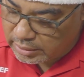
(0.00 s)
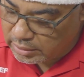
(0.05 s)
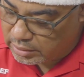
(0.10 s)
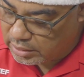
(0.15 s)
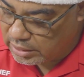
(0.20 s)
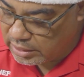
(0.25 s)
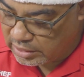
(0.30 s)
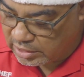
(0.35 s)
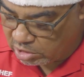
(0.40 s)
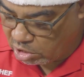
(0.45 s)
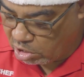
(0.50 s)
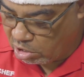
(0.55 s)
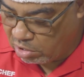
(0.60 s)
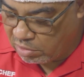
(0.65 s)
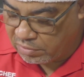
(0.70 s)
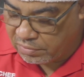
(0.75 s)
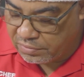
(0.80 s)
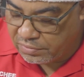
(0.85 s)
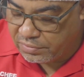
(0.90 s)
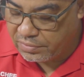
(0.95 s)
to
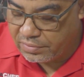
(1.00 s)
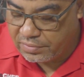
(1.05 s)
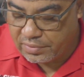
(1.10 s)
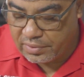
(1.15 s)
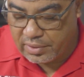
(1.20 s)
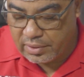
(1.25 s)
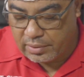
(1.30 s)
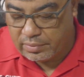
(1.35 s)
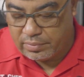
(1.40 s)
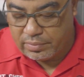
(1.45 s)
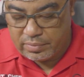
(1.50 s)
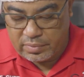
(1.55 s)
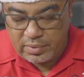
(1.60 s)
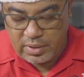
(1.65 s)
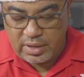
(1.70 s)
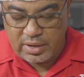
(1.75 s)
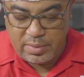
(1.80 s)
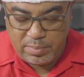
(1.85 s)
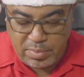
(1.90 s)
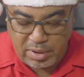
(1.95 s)
dissolve
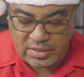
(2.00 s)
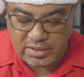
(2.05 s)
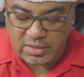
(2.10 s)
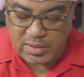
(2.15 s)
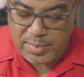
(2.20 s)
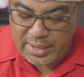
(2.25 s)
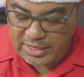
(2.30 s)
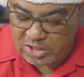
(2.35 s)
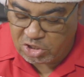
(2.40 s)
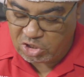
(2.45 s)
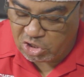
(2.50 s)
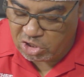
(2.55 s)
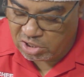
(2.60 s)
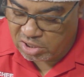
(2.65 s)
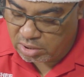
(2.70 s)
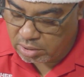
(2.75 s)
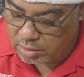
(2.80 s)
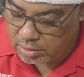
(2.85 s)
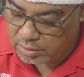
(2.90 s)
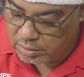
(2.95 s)
and the butter mixture.
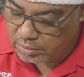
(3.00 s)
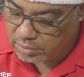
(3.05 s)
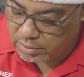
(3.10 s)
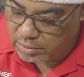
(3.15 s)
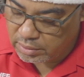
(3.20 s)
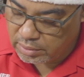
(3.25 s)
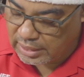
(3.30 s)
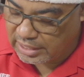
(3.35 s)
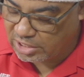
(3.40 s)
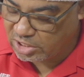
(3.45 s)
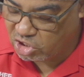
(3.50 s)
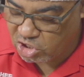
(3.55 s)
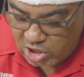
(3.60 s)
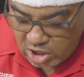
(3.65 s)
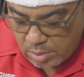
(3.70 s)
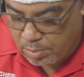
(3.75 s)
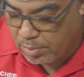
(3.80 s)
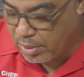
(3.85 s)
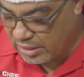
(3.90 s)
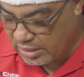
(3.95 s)
That
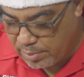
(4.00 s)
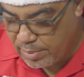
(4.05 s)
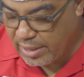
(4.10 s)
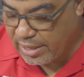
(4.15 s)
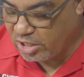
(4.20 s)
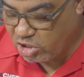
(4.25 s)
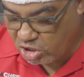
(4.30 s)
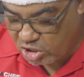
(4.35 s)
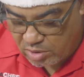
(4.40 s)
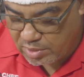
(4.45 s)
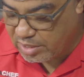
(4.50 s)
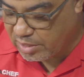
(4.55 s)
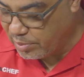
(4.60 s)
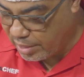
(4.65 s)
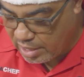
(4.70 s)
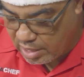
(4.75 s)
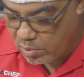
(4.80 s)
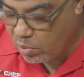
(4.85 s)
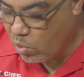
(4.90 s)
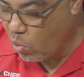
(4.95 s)
sugar butter mixture must
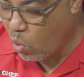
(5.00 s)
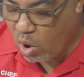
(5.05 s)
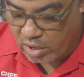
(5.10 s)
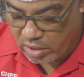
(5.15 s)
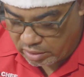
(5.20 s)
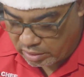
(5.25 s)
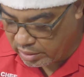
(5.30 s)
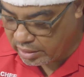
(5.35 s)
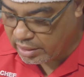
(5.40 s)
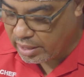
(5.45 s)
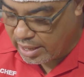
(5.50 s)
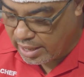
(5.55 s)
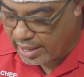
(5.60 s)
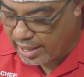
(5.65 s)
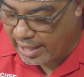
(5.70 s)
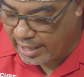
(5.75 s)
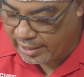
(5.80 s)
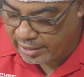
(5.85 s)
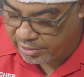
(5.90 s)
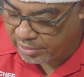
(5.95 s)
become one
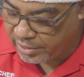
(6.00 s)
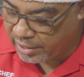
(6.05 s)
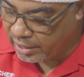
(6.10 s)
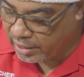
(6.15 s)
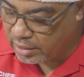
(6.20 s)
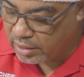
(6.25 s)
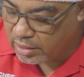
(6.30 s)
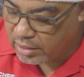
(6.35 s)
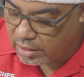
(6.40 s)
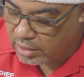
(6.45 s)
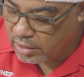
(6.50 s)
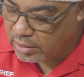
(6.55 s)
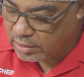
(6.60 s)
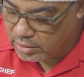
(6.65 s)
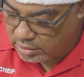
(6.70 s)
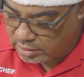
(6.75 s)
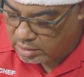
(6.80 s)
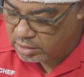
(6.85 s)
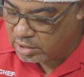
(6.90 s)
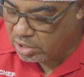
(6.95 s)
kind of thing.
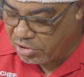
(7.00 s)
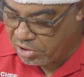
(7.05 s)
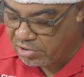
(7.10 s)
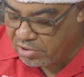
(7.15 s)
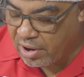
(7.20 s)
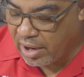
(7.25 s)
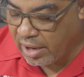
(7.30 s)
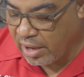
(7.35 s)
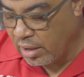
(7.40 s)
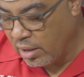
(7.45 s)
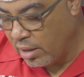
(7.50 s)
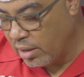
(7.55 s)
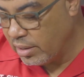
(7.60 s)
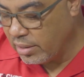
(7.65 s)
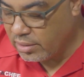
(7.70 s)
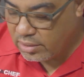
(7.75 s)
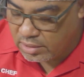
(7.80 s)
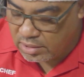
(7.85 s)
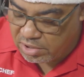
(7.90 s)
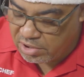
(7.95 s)
Stirring
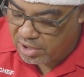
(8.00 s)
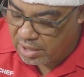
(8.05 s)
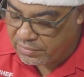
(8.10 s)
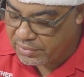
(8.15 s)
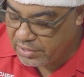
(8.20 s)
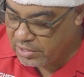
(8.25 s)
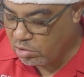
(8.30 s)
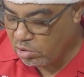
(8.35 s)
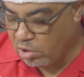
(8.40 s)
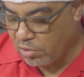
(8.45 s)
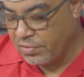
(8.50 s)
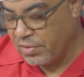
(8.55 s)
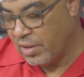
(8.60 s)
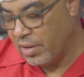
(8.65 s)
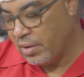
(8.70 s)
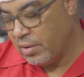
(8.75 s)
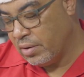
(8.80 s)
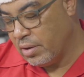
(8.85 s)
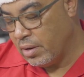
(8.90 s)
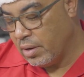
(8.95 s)
regularly, stirring ever so often.